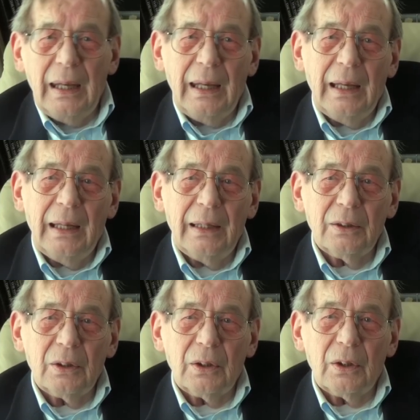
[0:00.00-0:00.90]

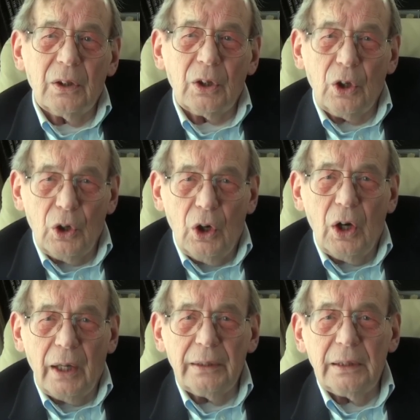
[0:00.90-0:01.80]
And
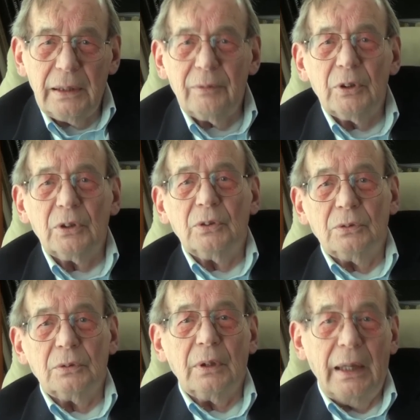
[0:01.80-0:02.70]
God, even
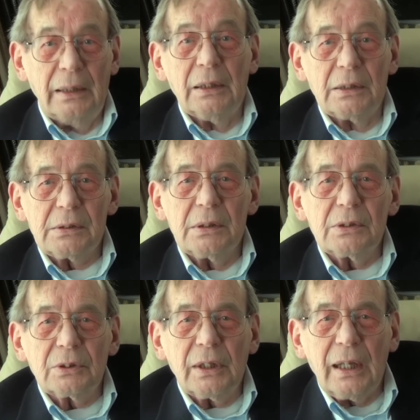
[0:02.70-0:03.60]
endlessness,